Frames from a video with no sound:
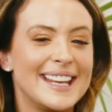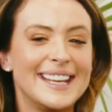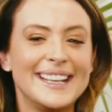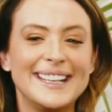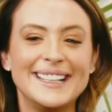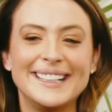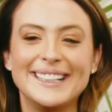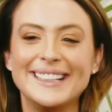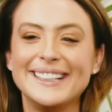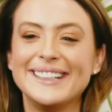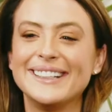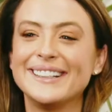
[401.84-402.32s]

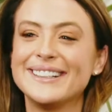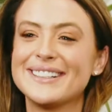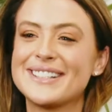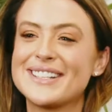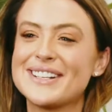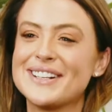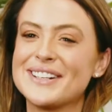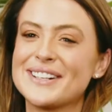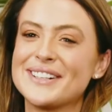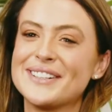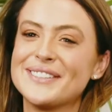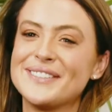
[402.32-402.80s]
Sparkling White. Can you
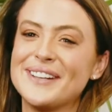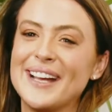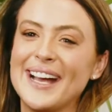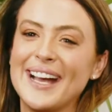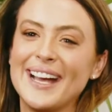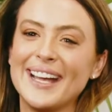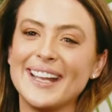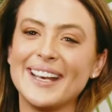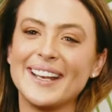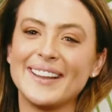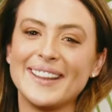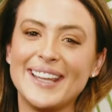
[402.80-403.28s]
talk
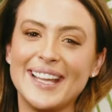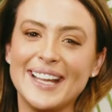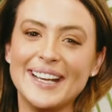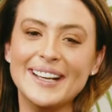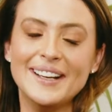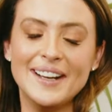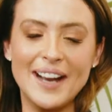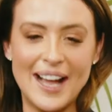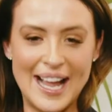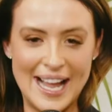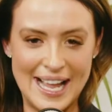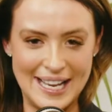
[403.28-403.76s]
about
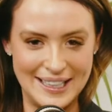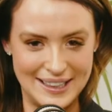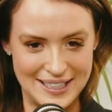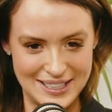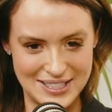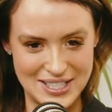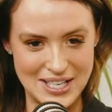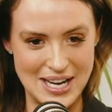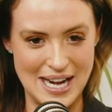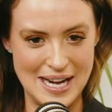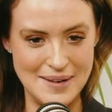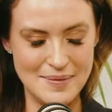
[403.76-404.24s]
then at the
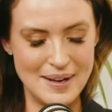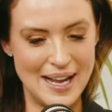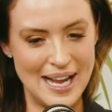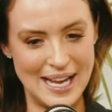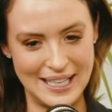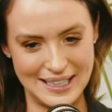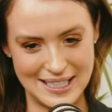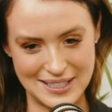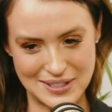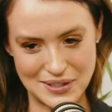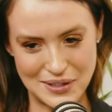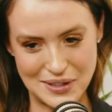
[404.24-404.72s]
time I
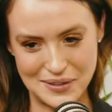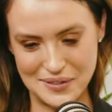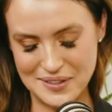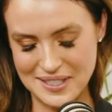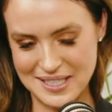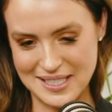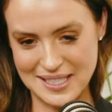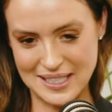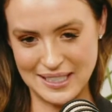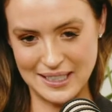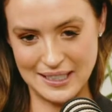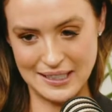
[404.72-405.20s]
had this
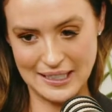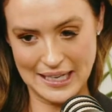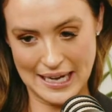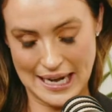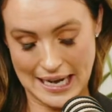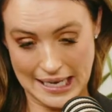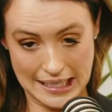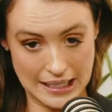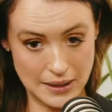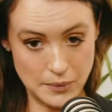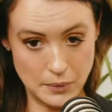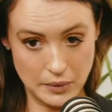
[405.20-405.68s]
office in
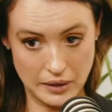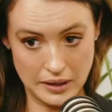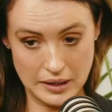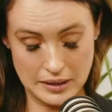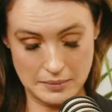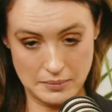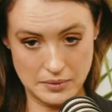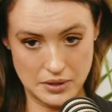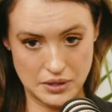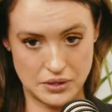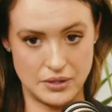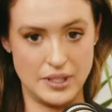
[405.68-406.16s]
80
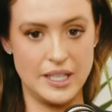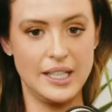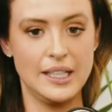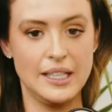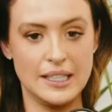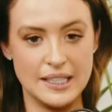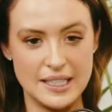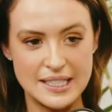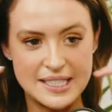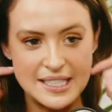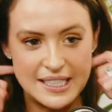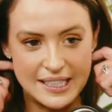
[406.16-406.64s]
William Street
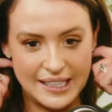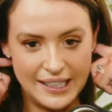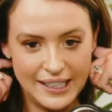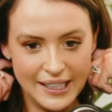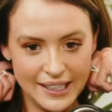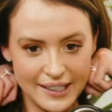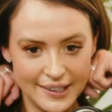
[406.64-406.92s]
in the city.